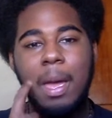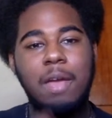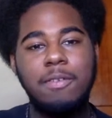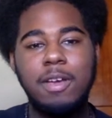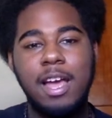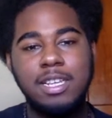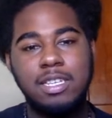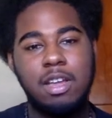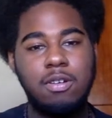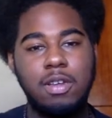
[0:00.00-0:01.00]
if you
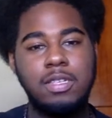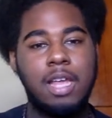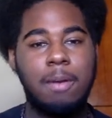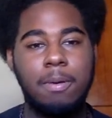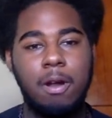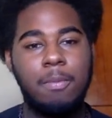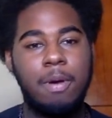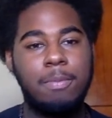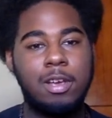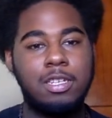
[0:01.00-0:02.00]
guys notice, I put all
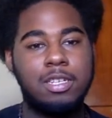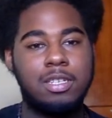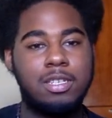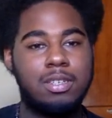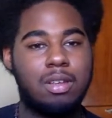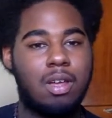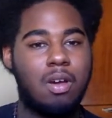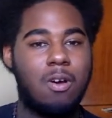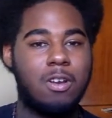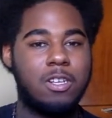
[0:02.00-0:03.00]
my pictures
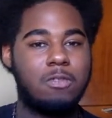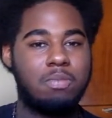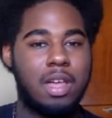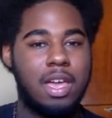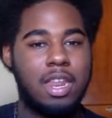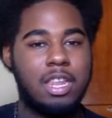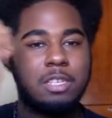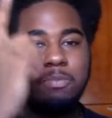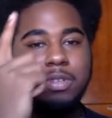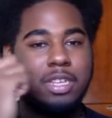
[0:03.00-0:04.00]
on display in
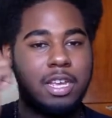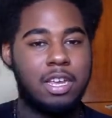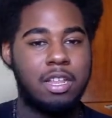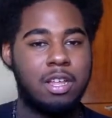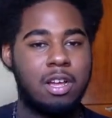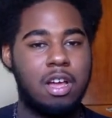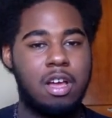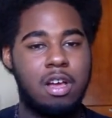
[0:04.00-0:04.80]
this particular